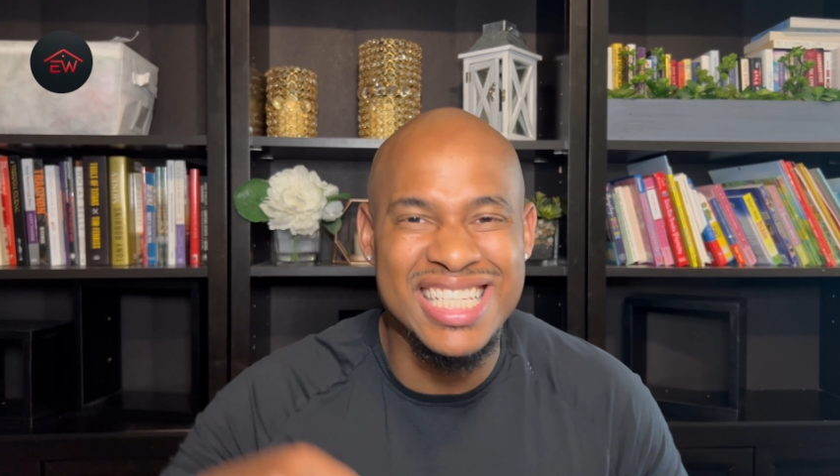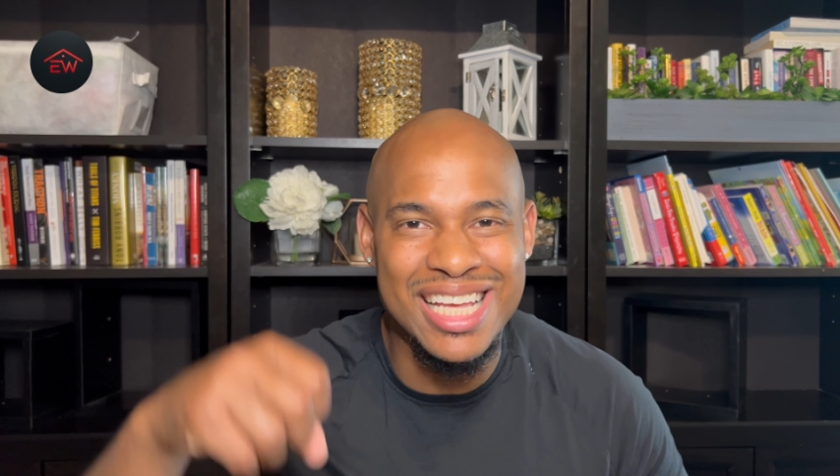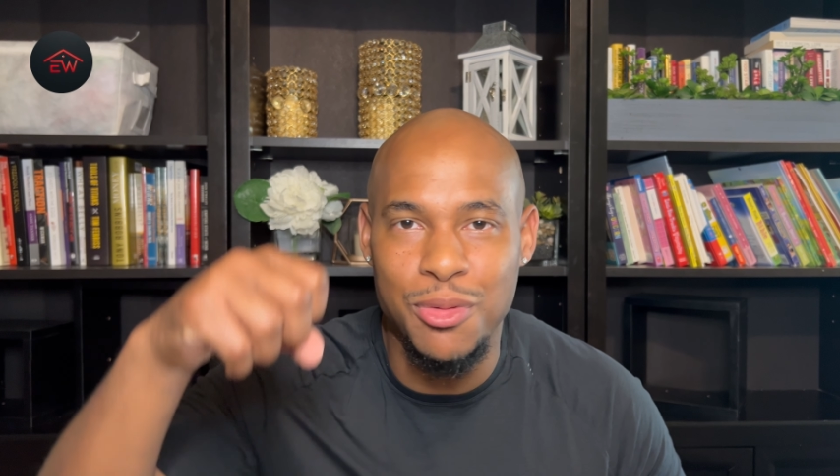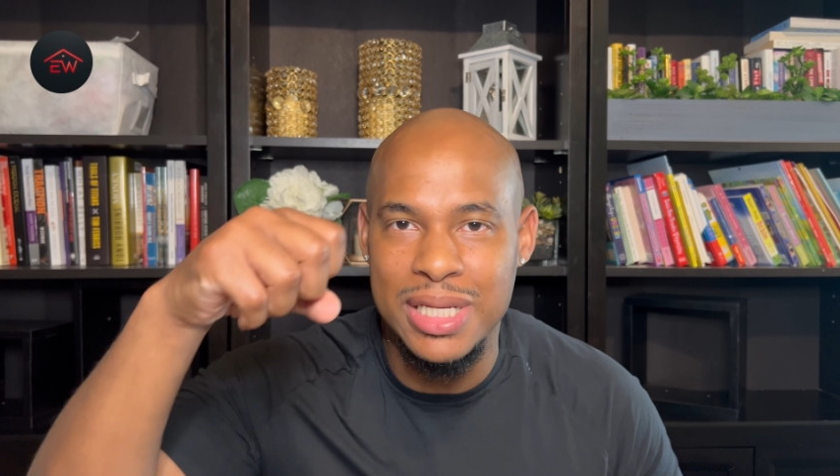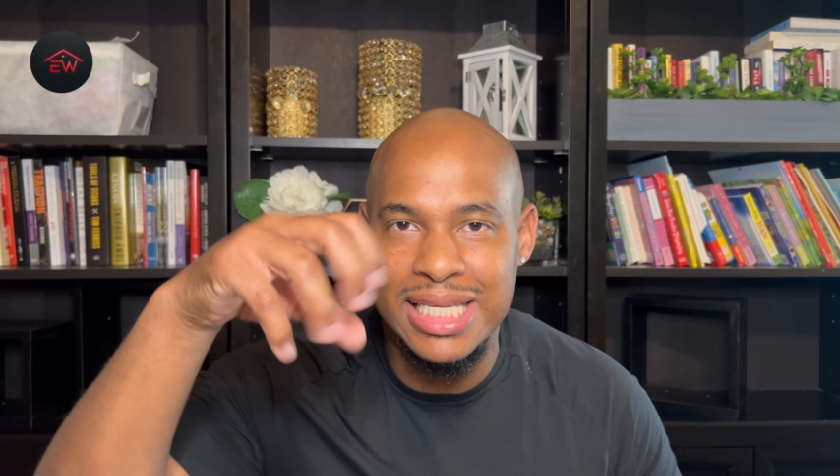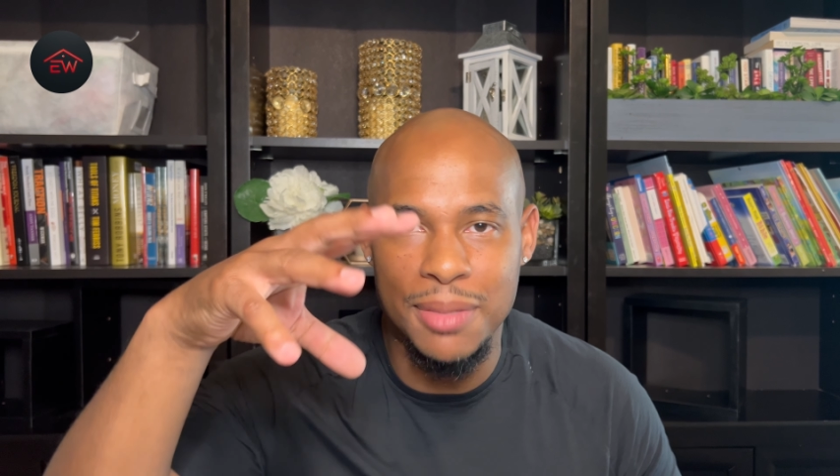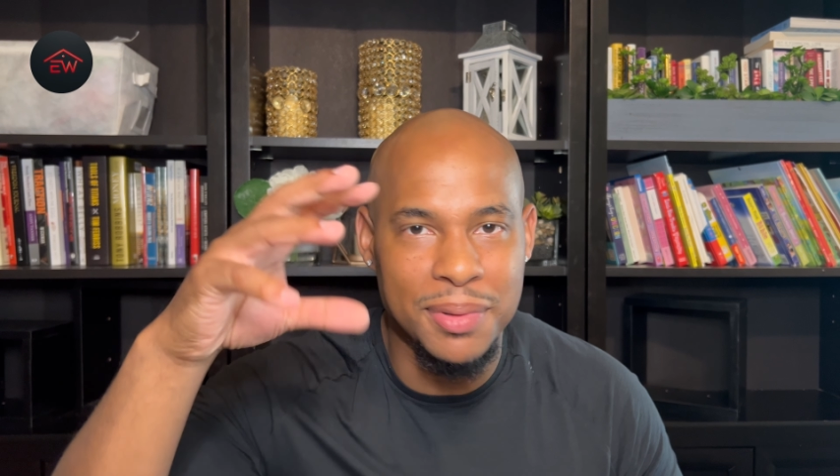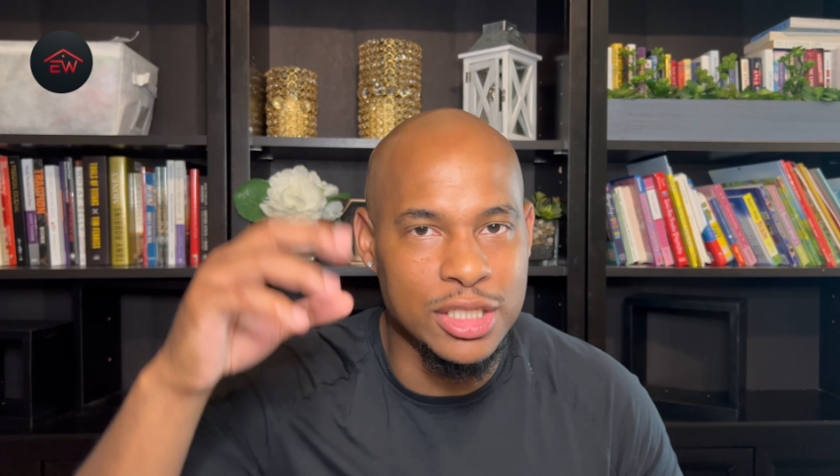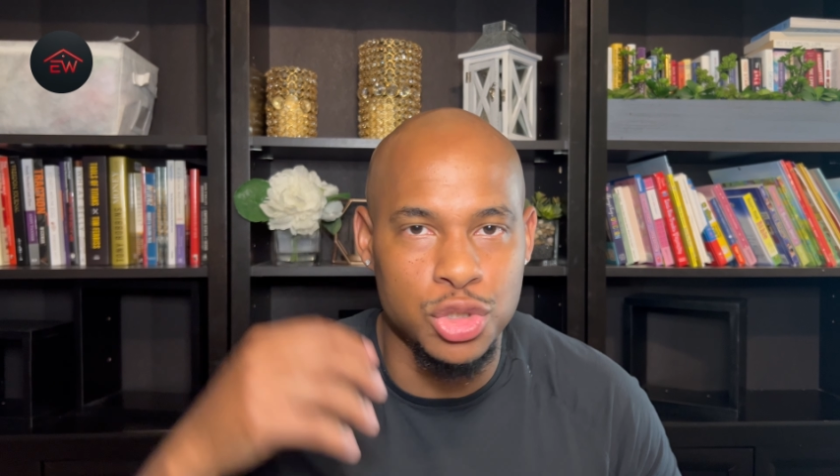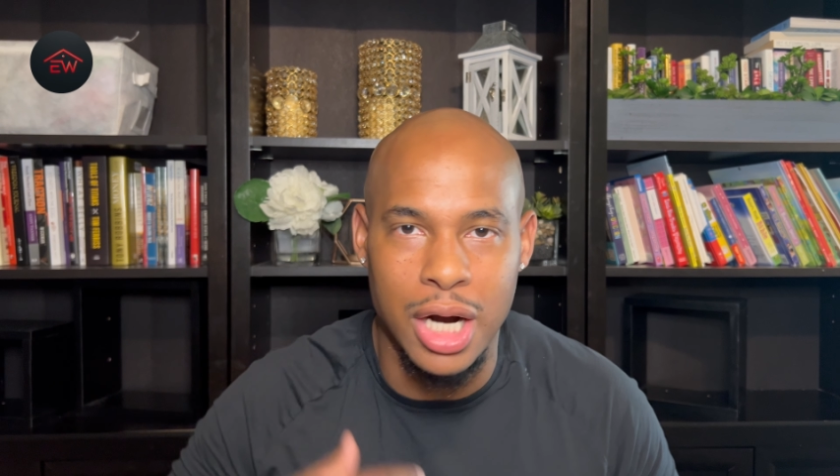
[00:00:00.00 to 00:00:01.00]
that we
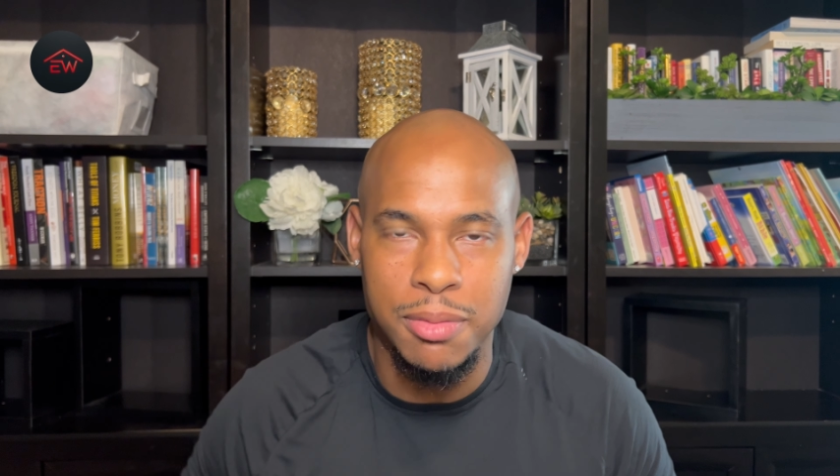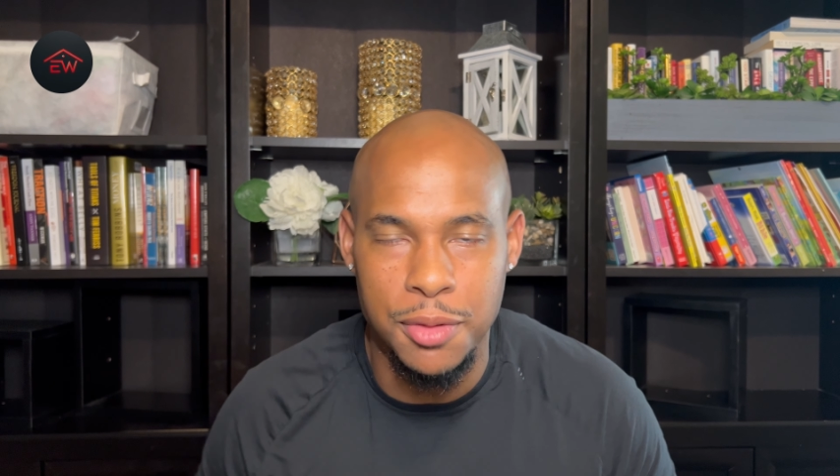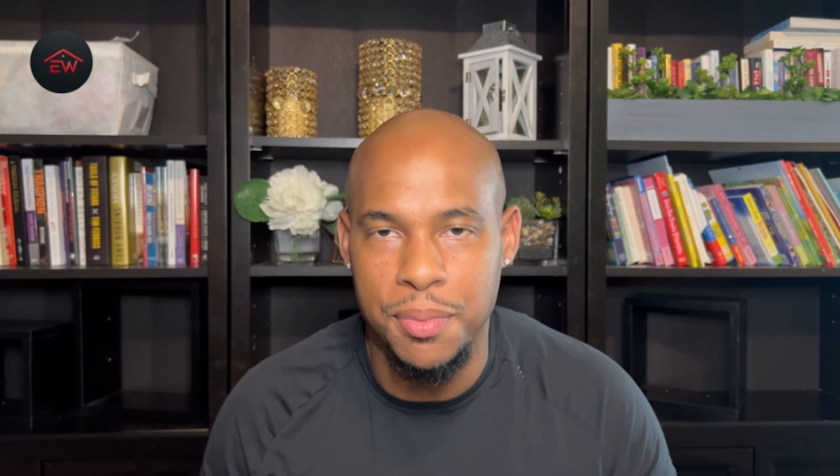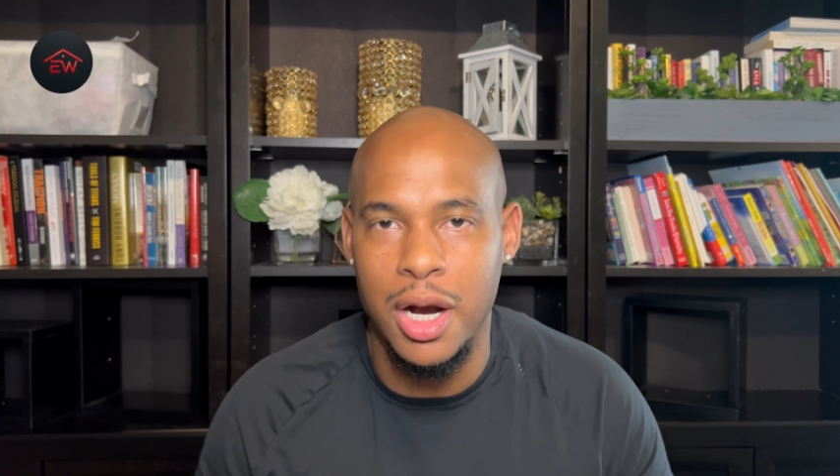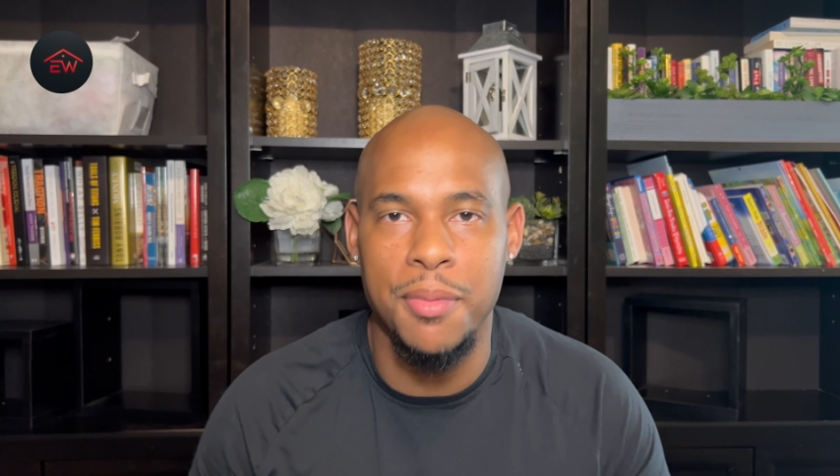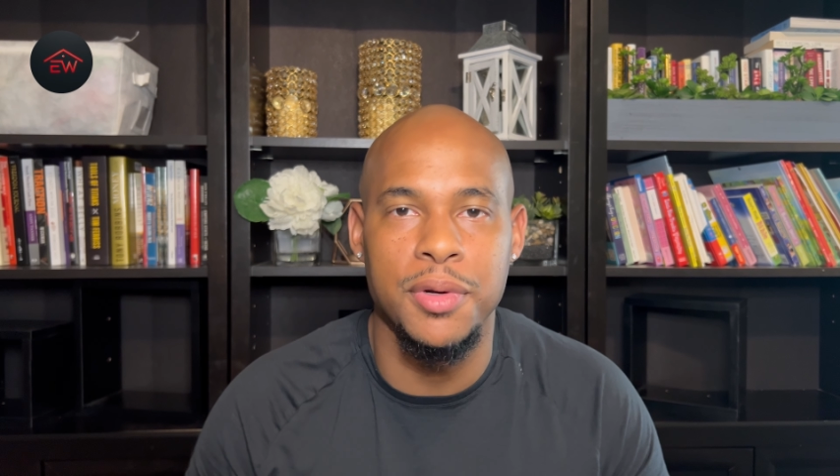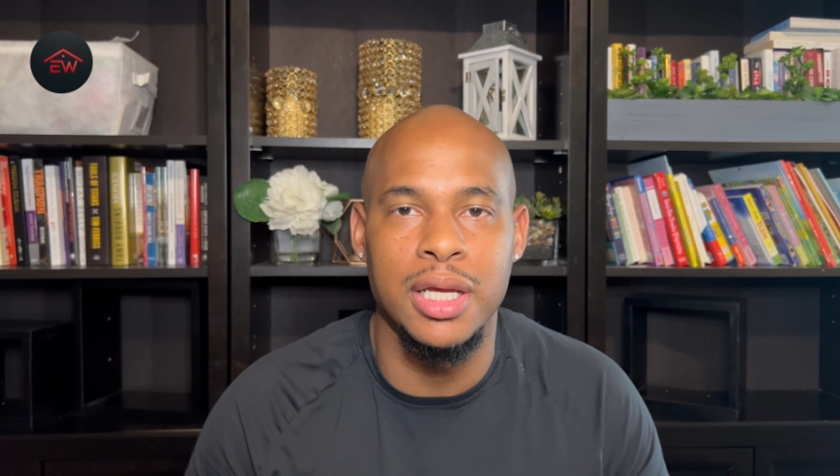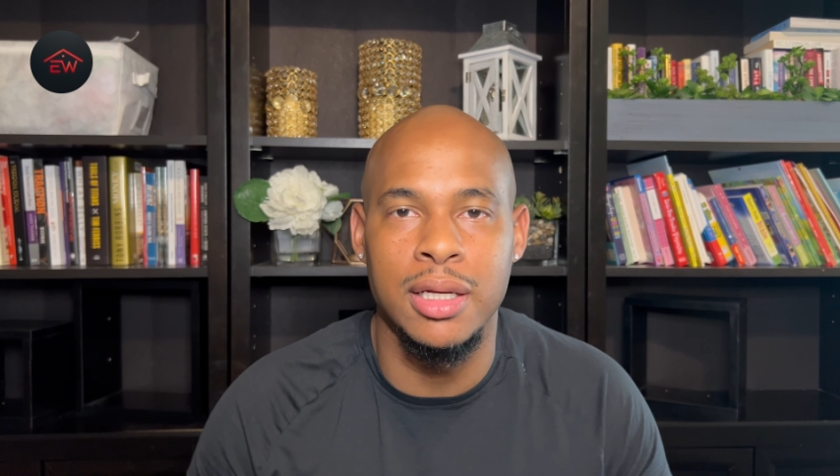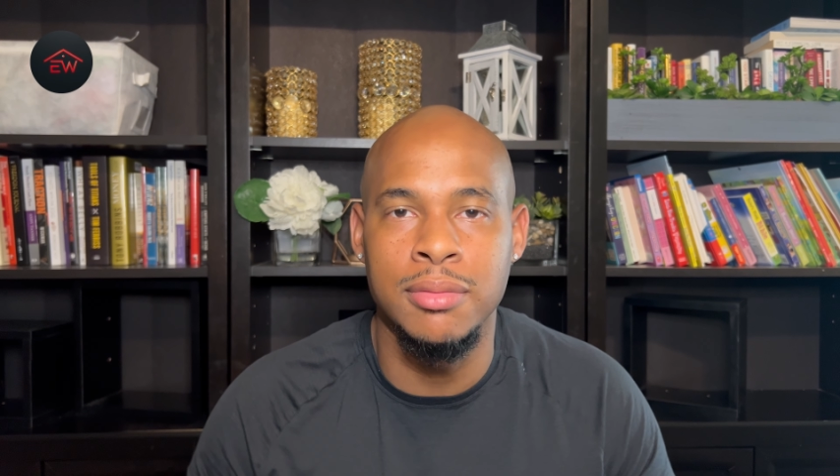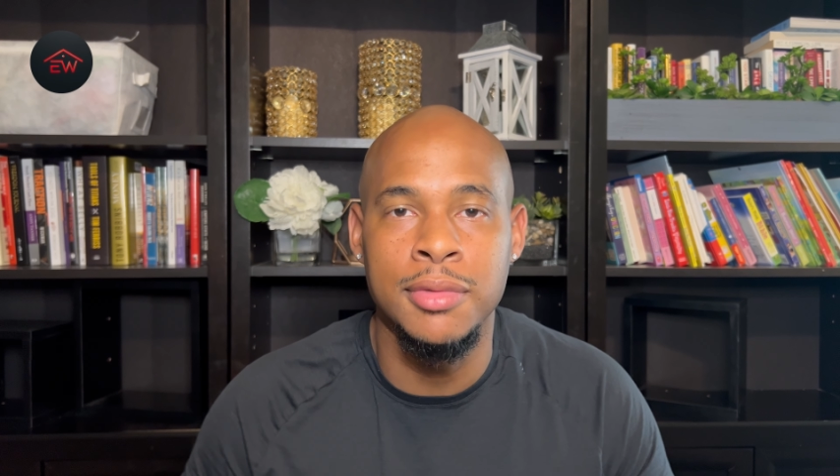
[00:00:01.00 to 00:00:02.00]
simply drop the
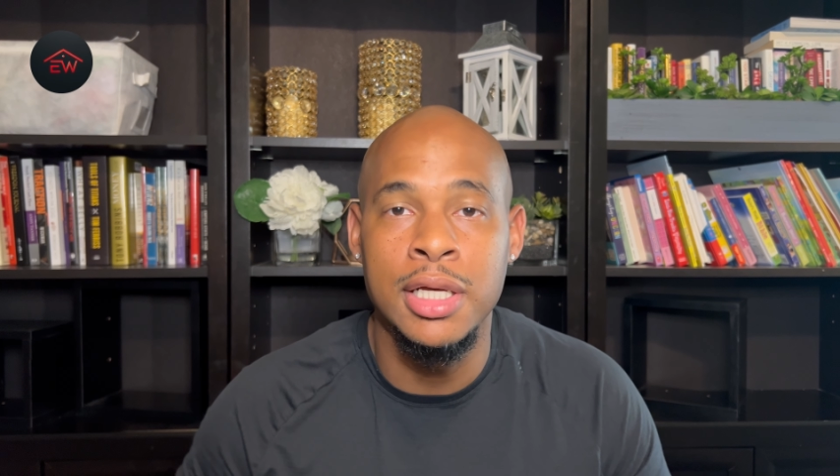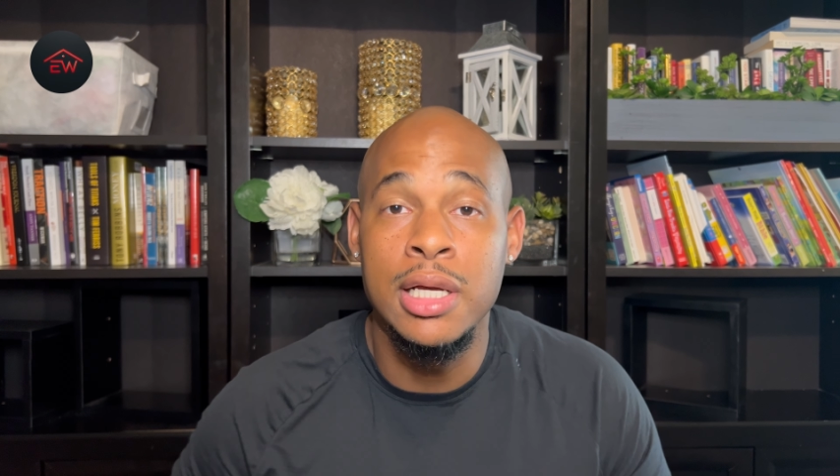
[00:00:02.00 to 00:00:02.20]
property in.